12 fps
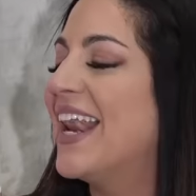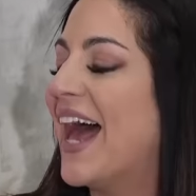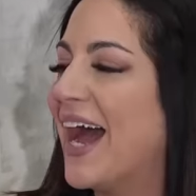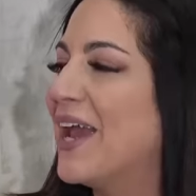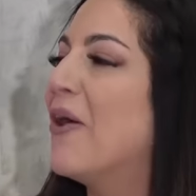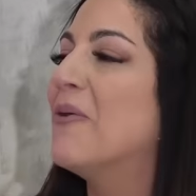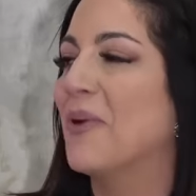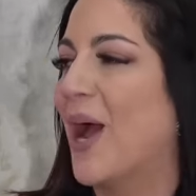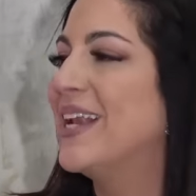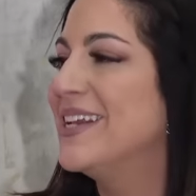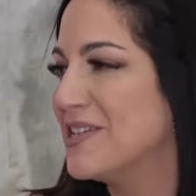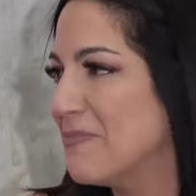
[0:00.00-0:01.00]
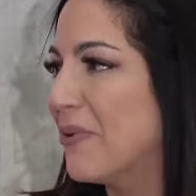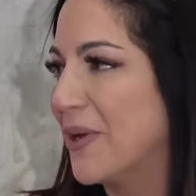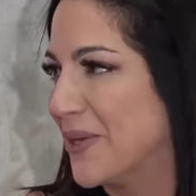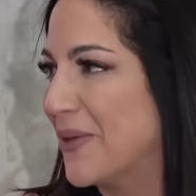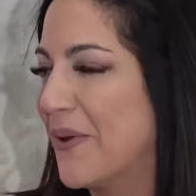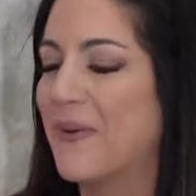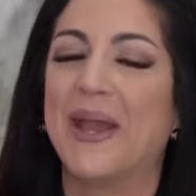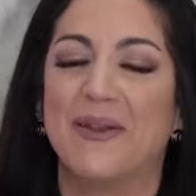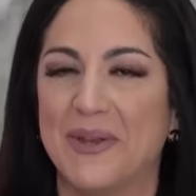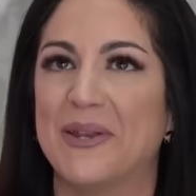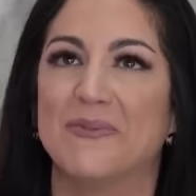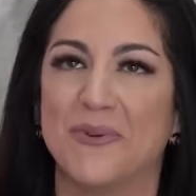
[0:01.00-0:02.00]
and I need to bring you. Okay,
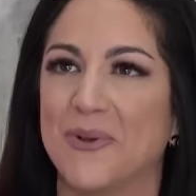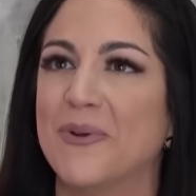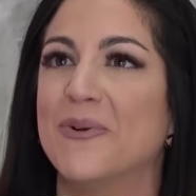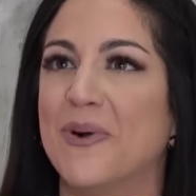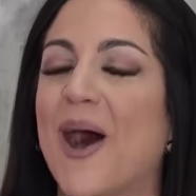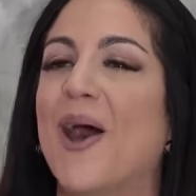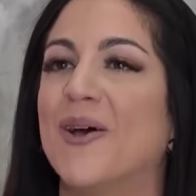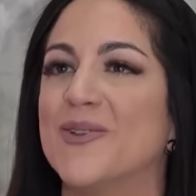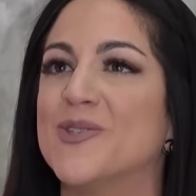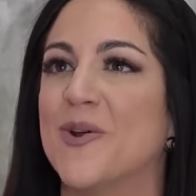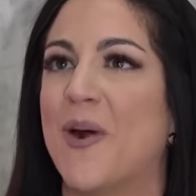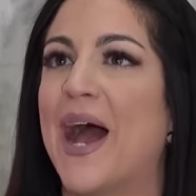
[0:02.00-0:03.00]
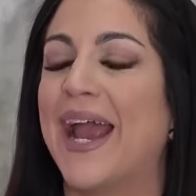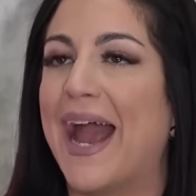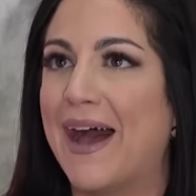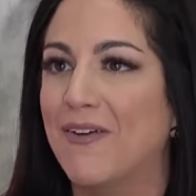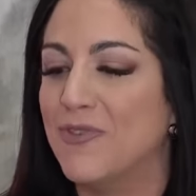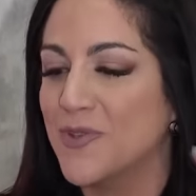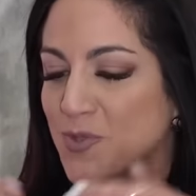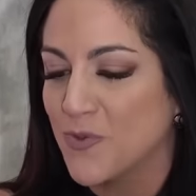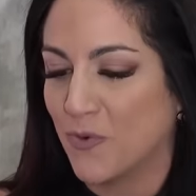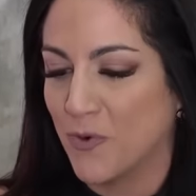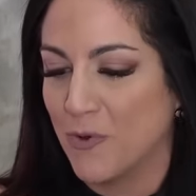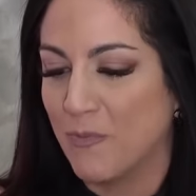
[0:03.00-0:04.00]
Manny, we'll go to so I have this
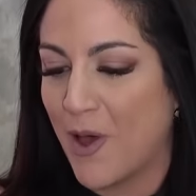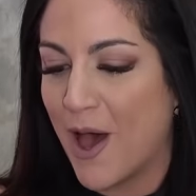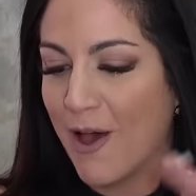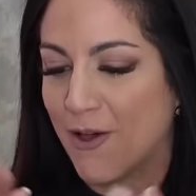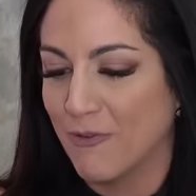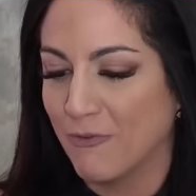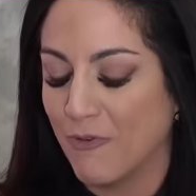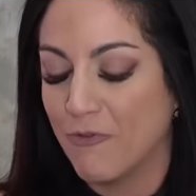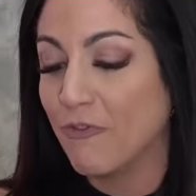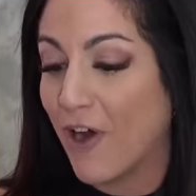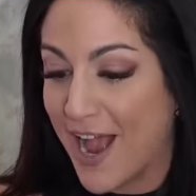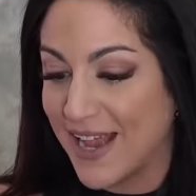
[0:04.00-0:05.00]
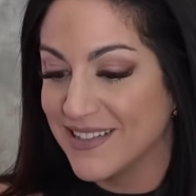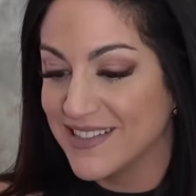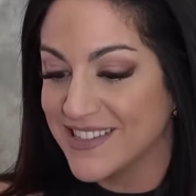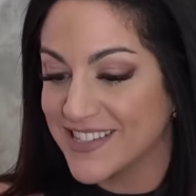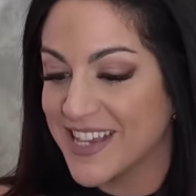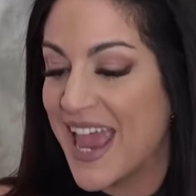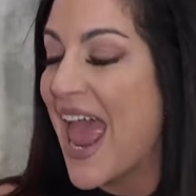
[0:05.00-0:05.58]
group of friends,